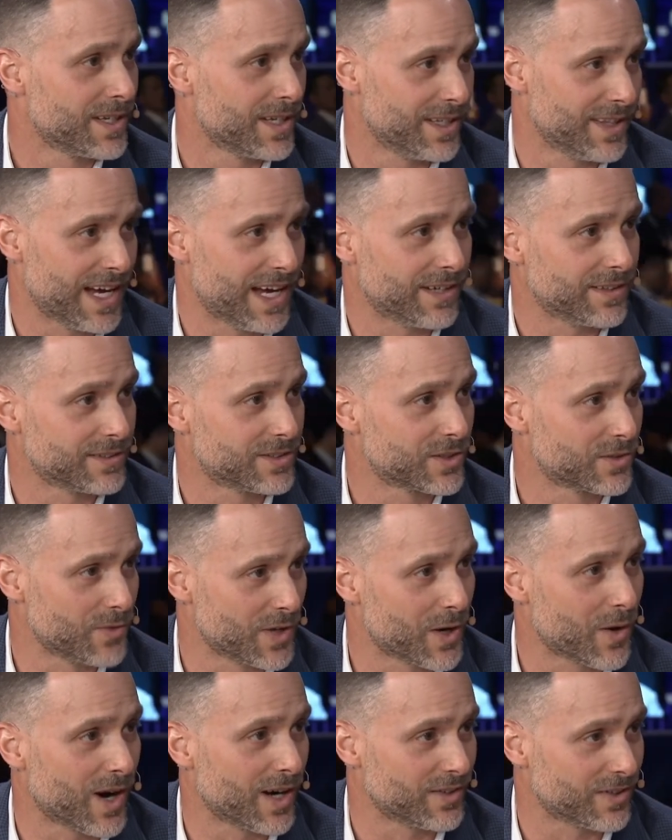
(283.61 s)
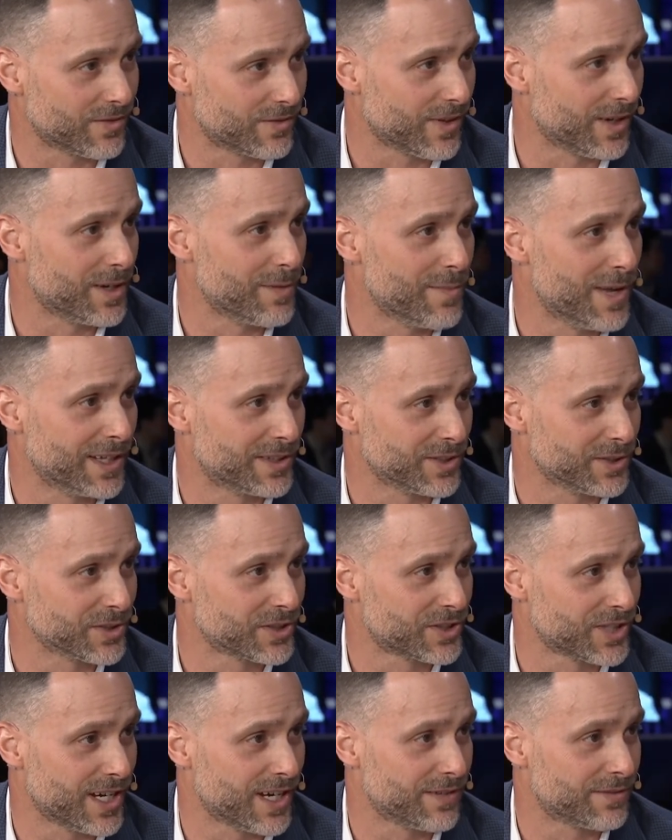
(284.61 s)
and that requires a fundamental
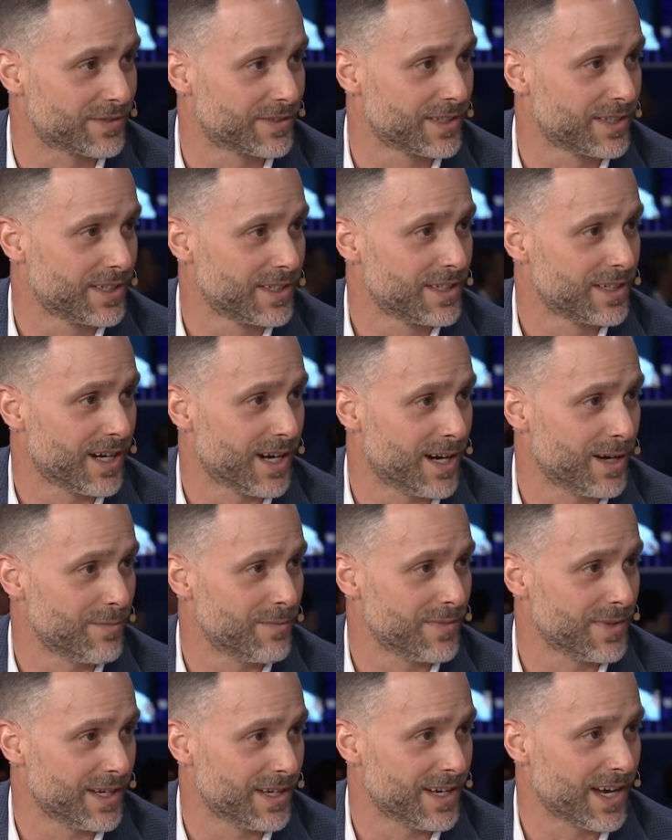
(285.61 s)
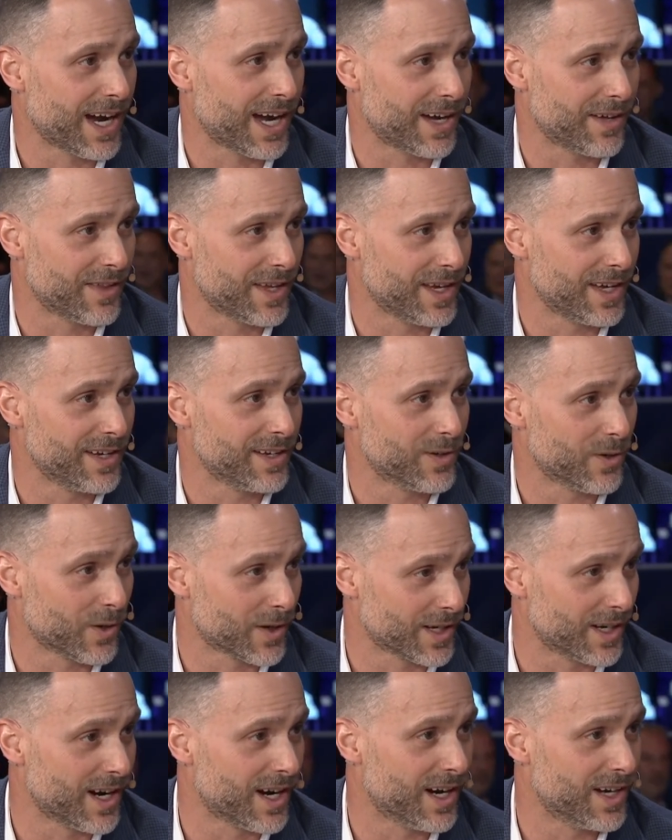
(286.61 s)
shift um, in how they
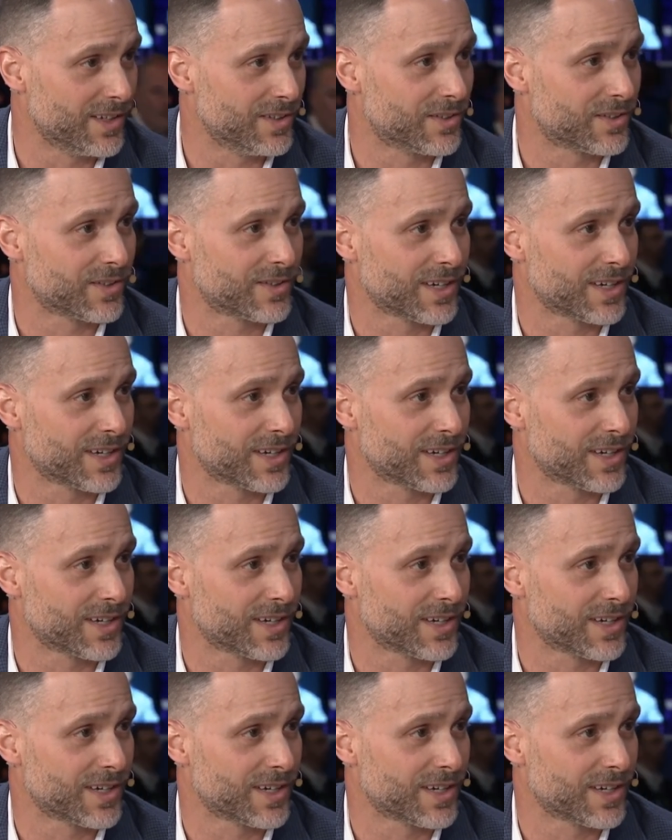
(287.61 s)
organize,